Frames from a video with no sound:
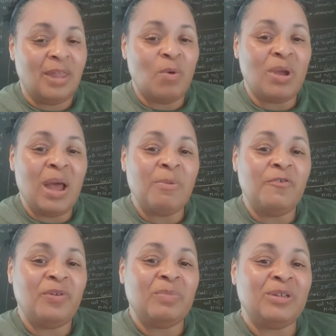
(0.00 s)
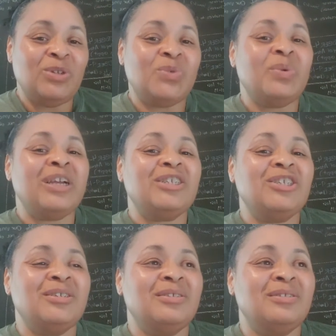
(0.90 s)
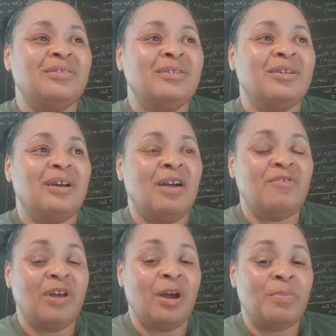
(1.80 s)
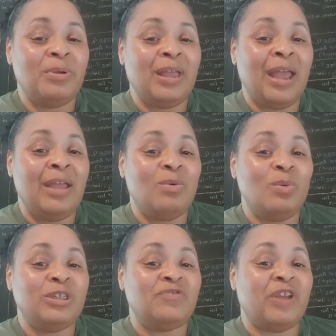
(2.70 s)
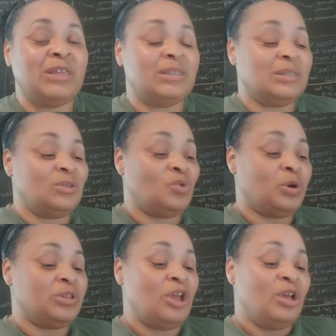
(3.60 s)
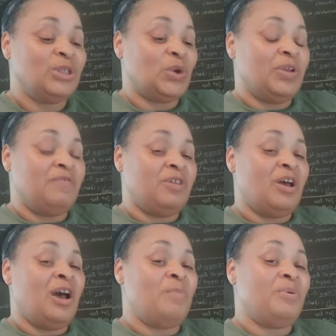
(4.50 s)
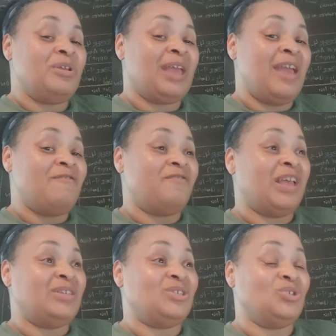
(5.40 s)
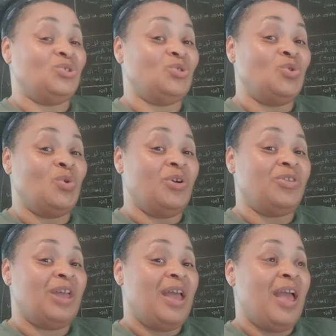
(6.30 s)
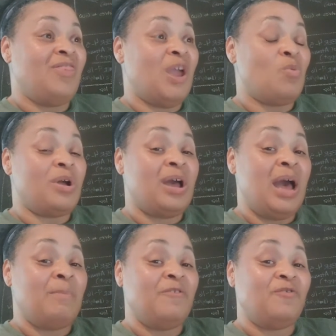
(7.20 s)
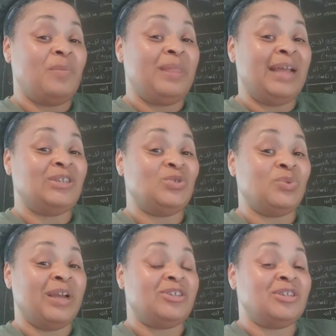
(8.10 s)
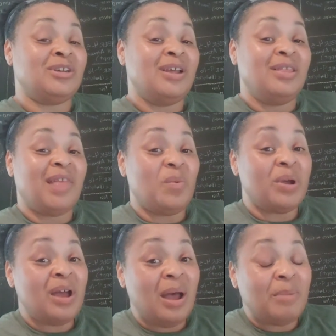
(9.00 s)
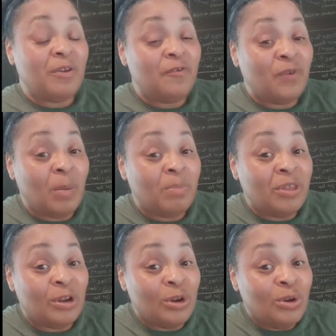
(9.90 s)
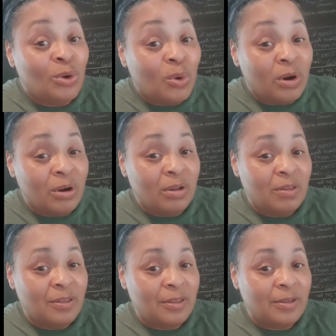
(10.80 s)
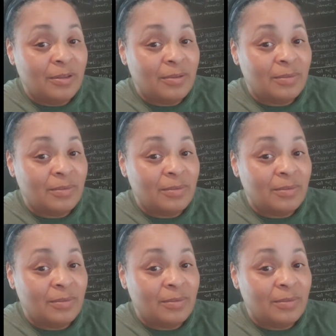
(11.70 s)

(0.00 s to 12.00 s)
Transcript: They were coming from the direction of the upper gate, which faces north. So if the upper gate faces north and they were coming from that direction, they were coming from the north.